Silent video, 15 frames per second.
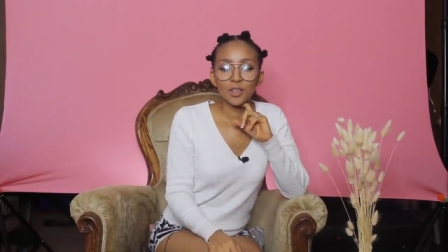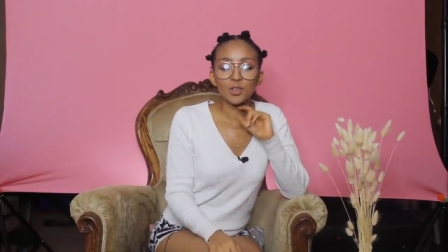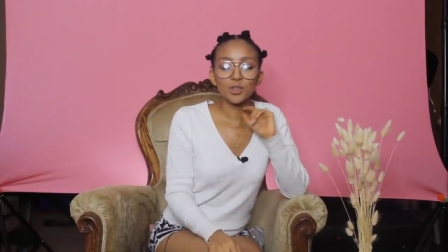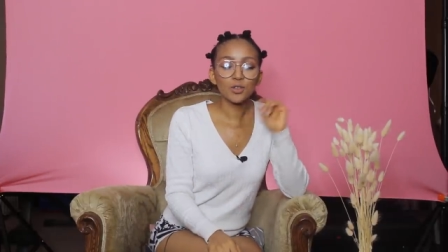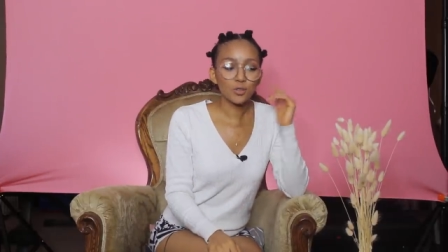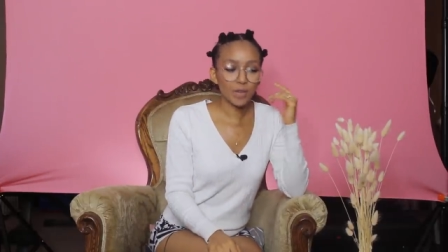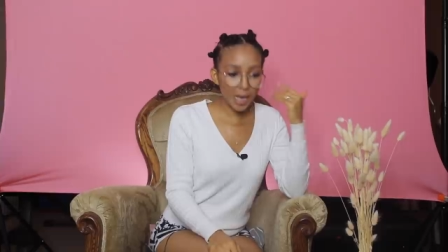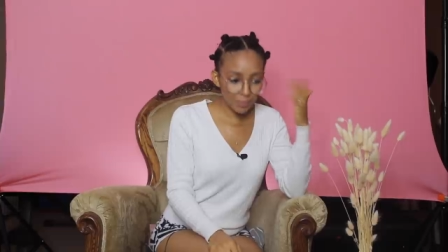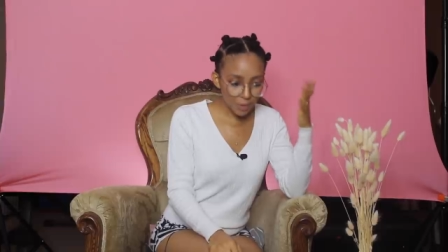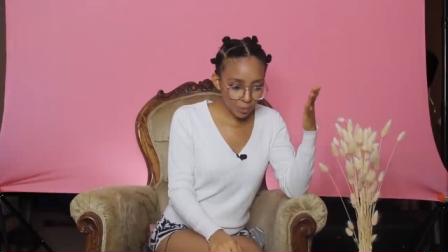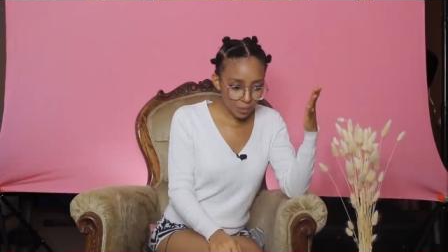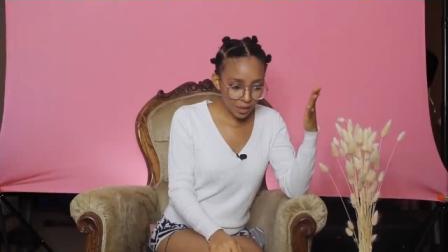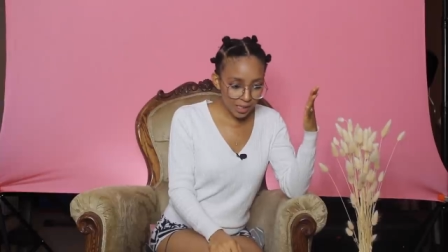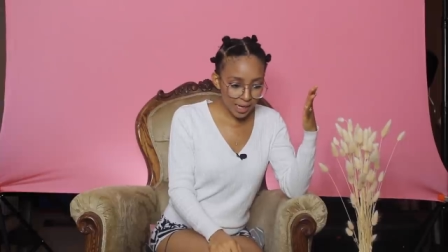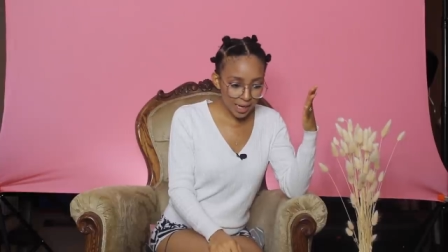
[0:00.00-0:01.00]
You've come
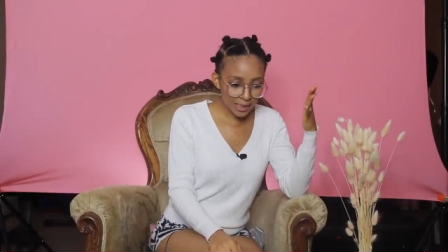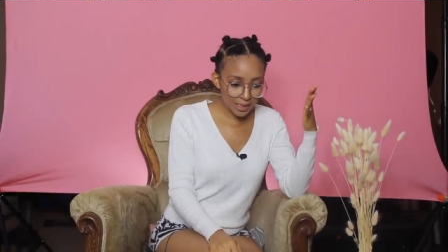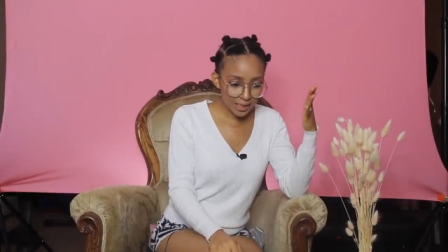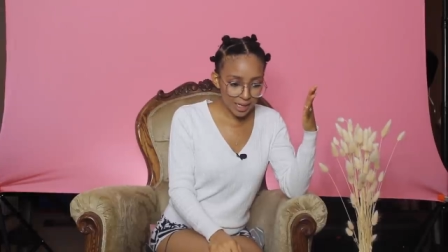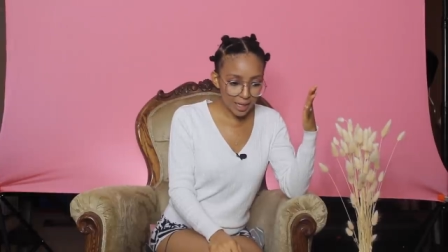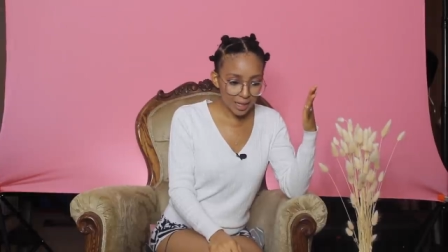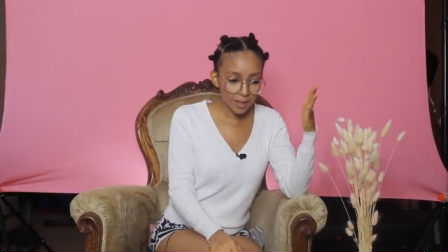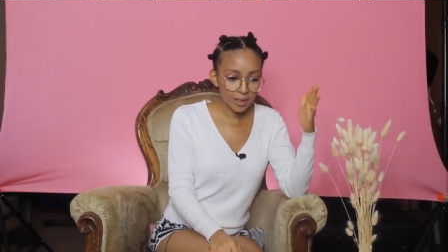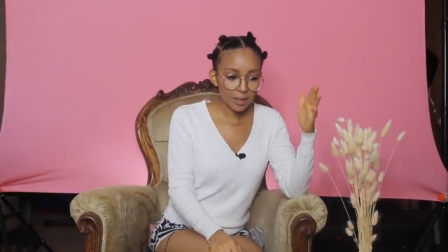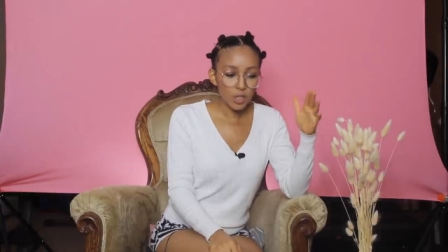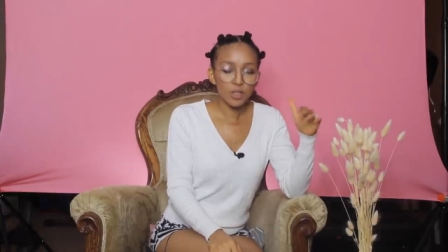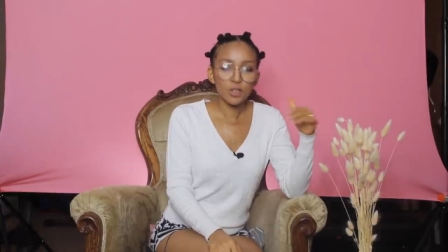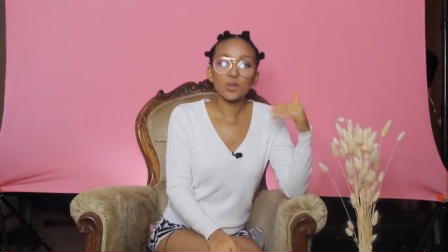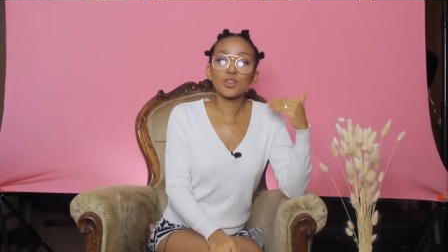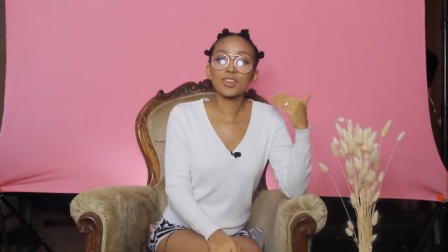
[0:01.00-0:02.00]
up with an idea,
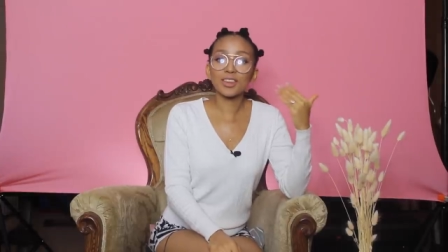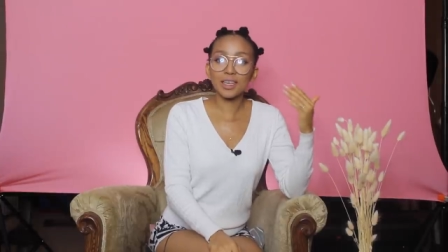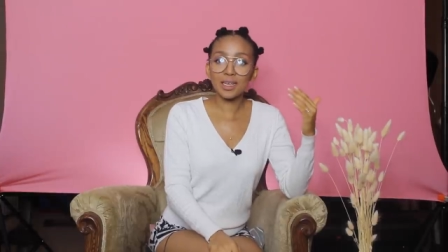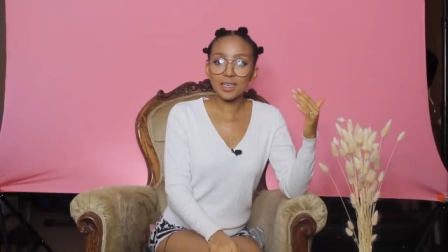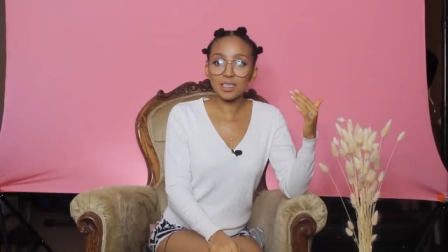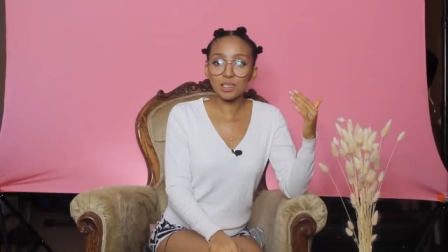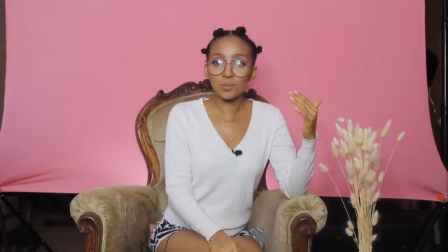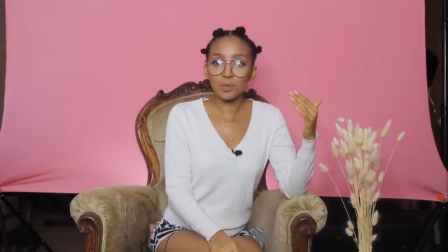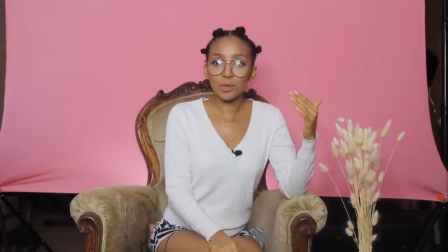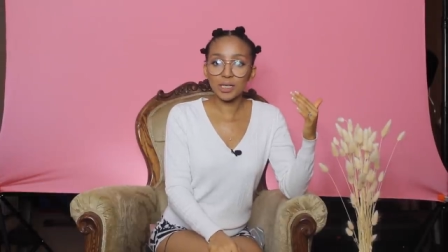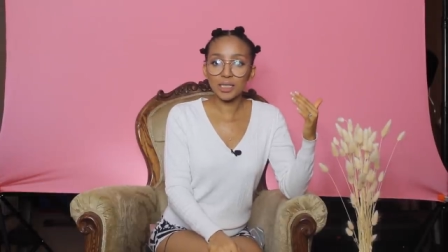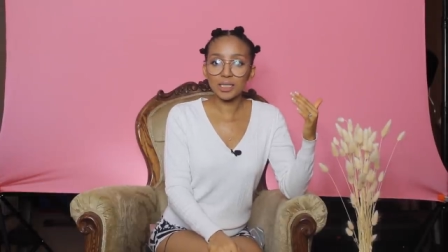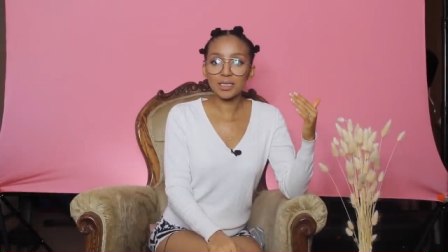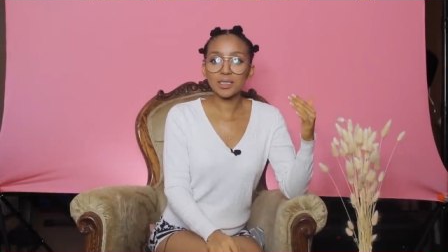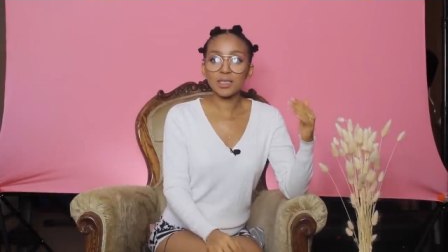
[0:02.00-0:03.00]
you think it's
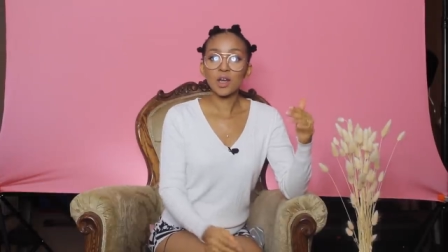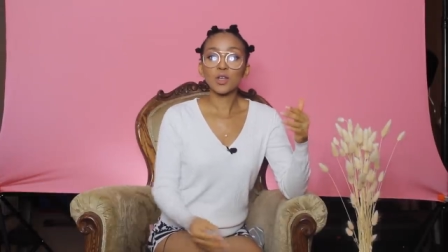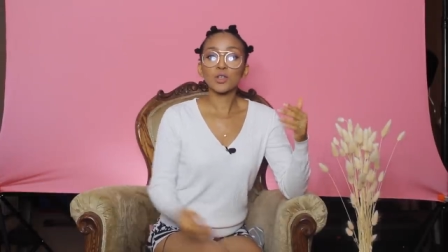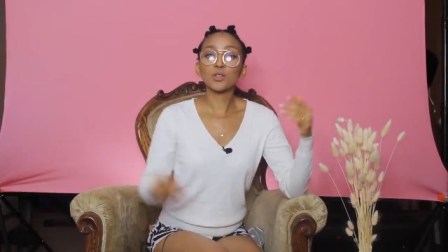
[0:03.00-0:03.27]
brilliant,